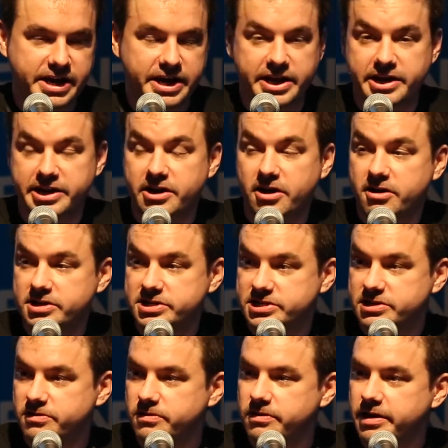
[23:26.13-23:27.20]
And it
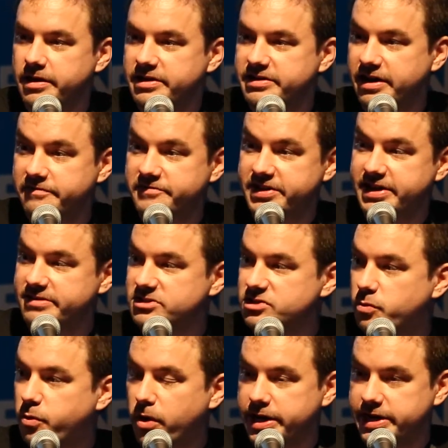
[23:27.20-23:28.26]
also dovetails
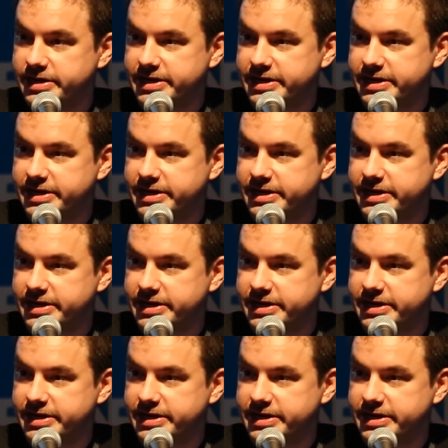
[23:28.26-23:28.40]
quite